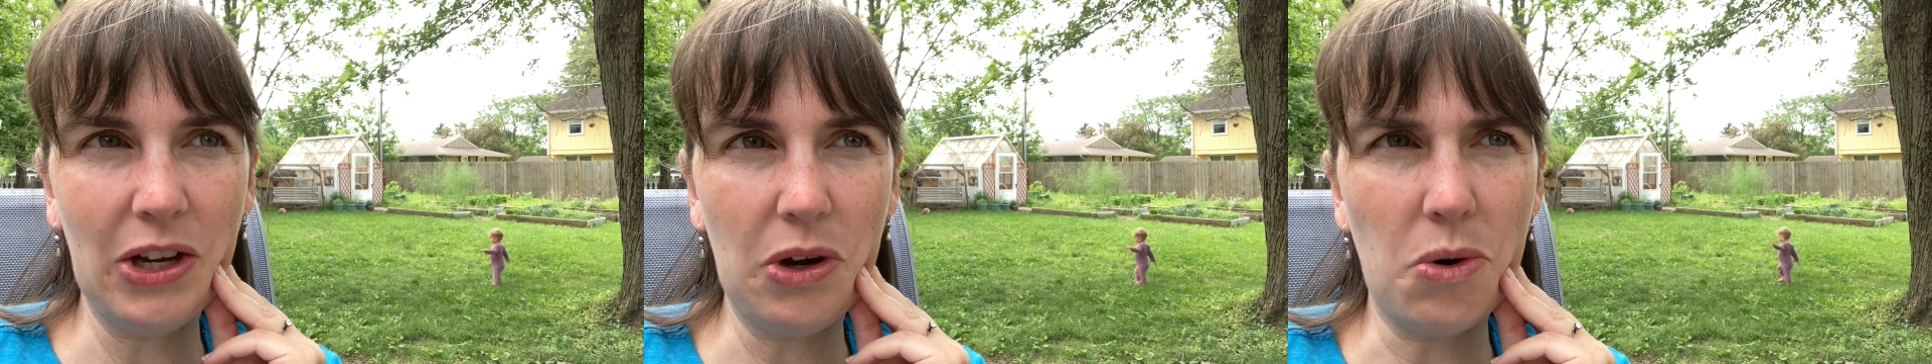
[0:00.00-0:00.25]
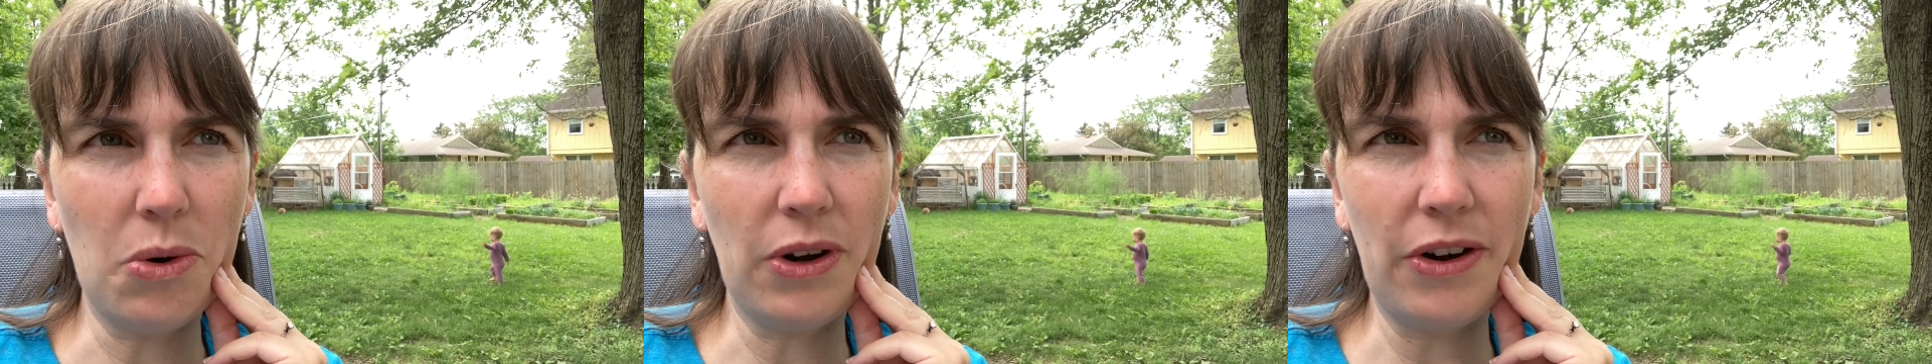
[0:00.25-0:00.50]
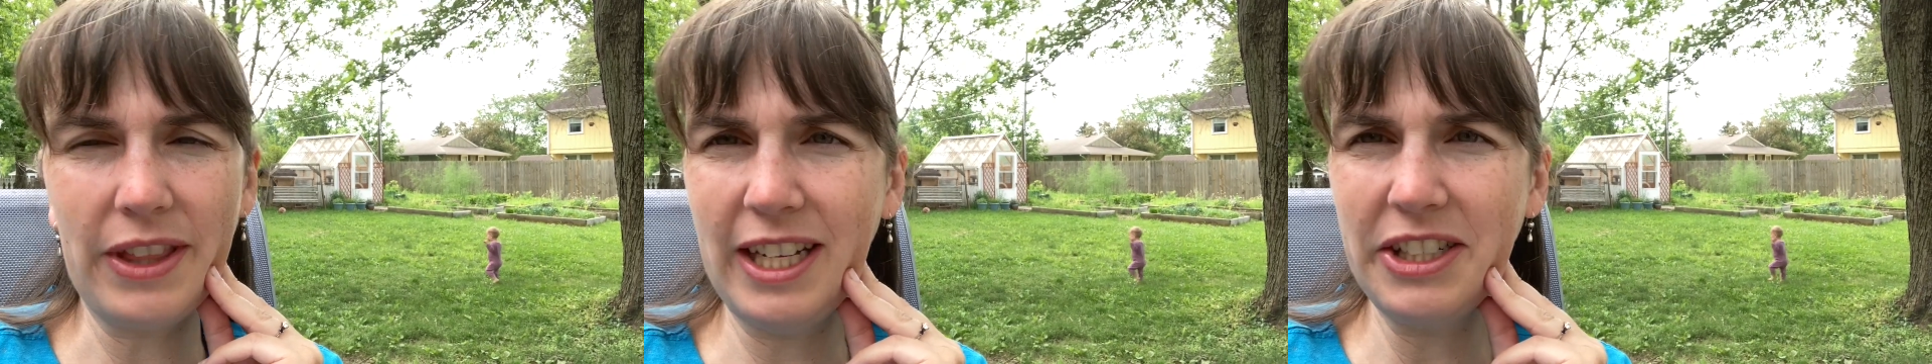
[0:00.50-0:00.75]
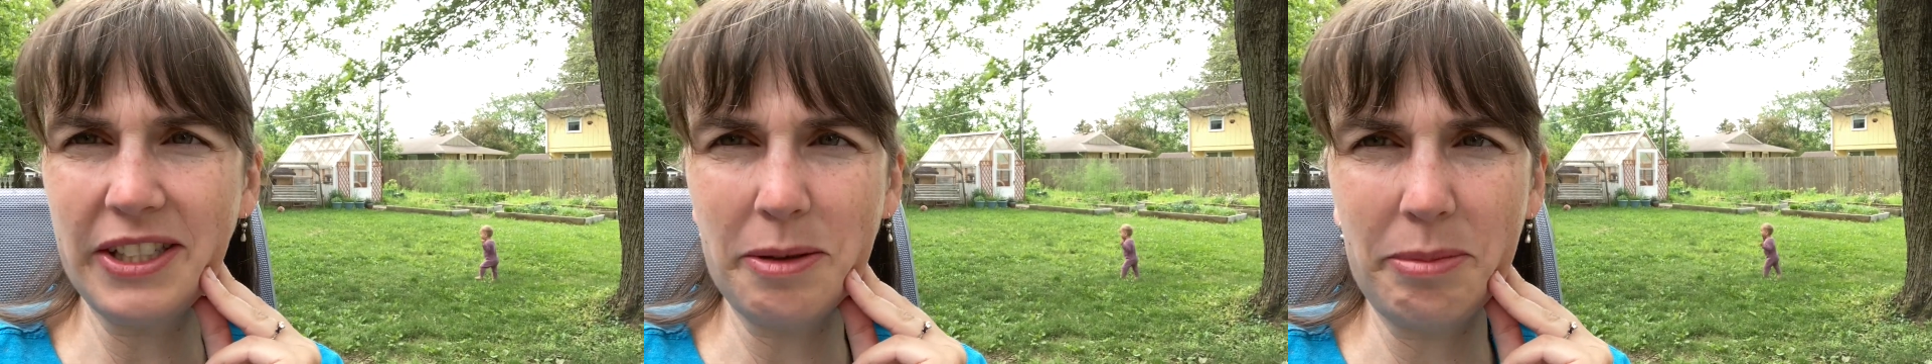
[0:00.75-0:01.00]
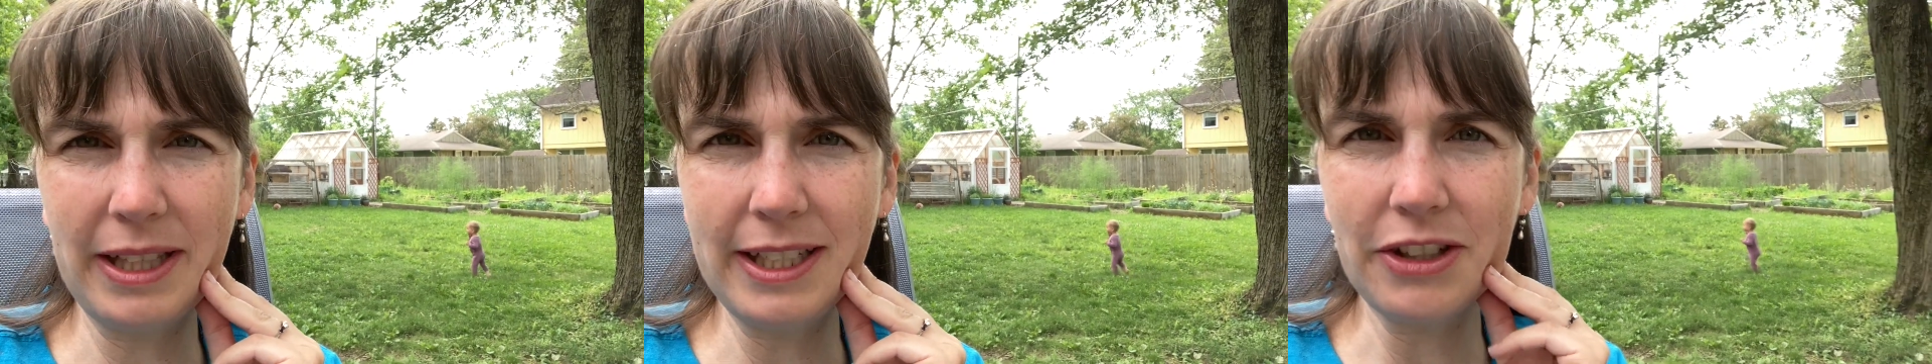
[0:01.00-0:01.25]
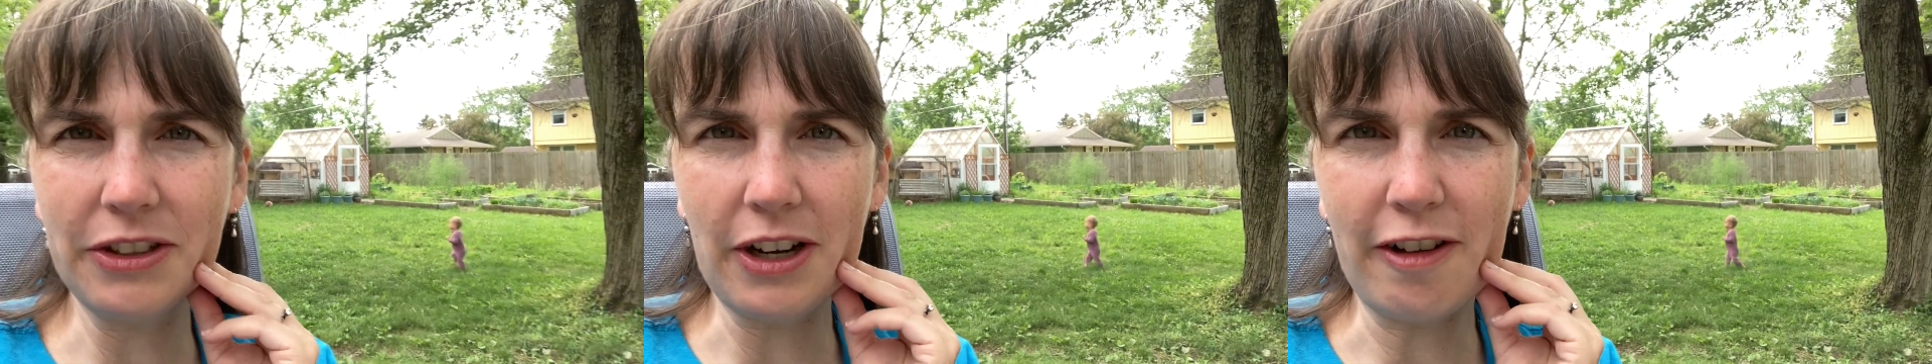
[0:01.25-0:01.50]
Or are they just completely
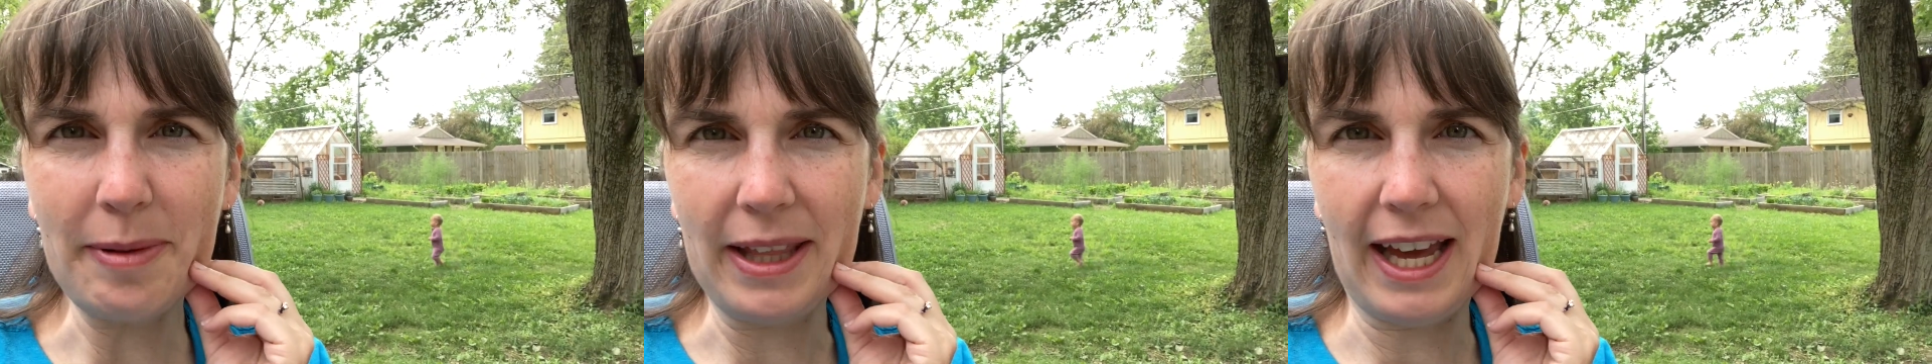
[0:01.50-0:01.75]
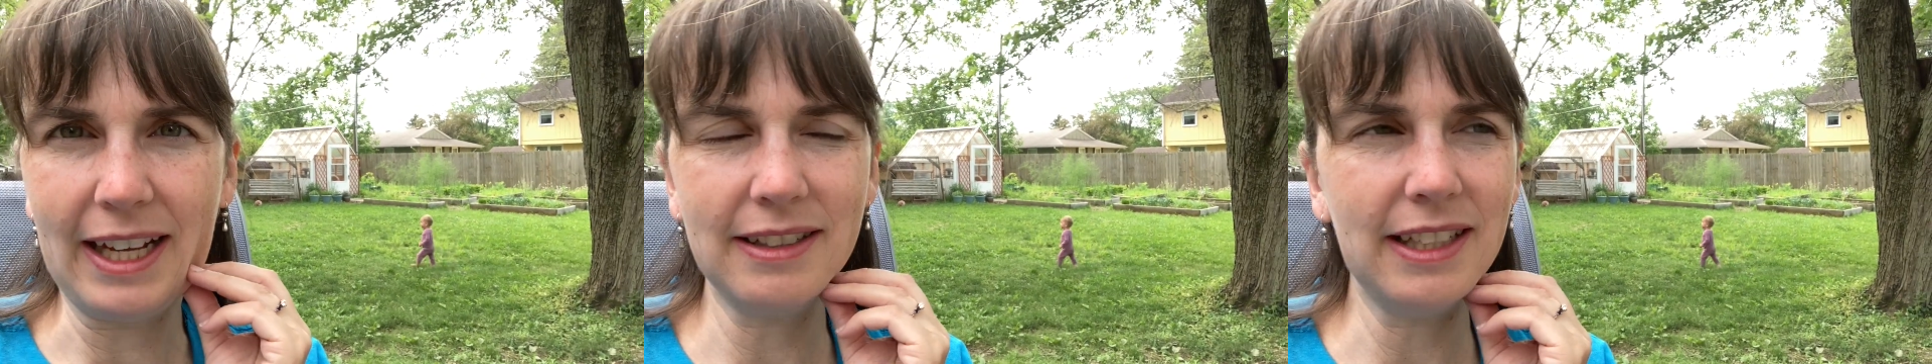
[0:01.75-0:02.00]
turned off by that?